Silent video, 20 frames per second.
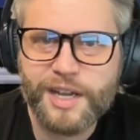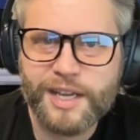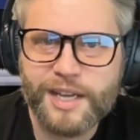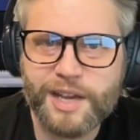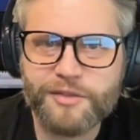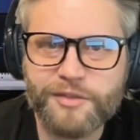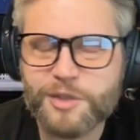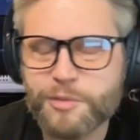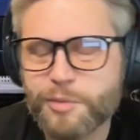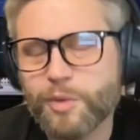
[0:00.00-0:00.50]

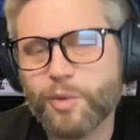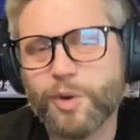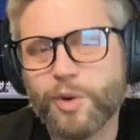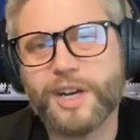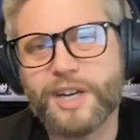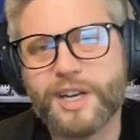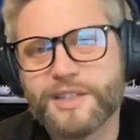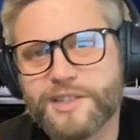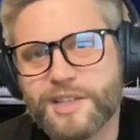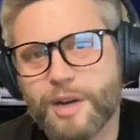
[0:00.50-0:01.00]
Kevin's been
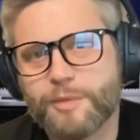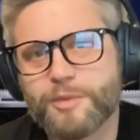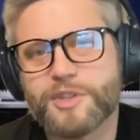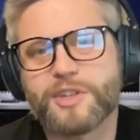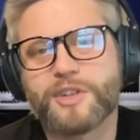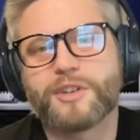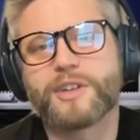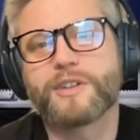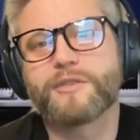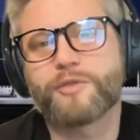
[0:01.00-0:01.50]
working in
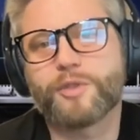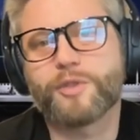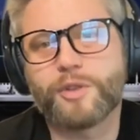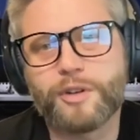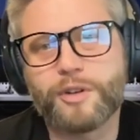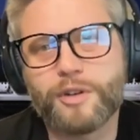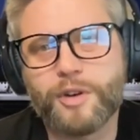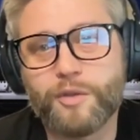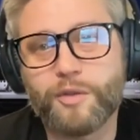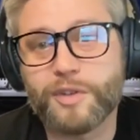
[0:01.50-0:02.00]
cybersecurity
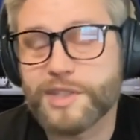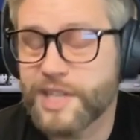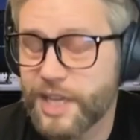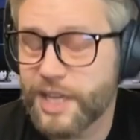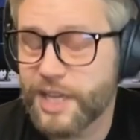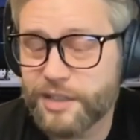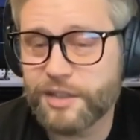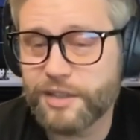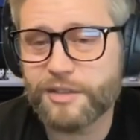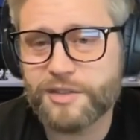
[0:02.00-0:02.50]
for over
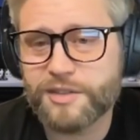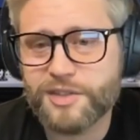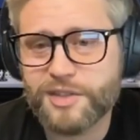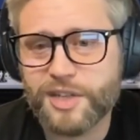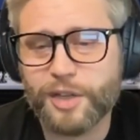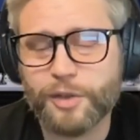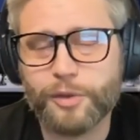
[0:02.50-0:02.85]
10 years,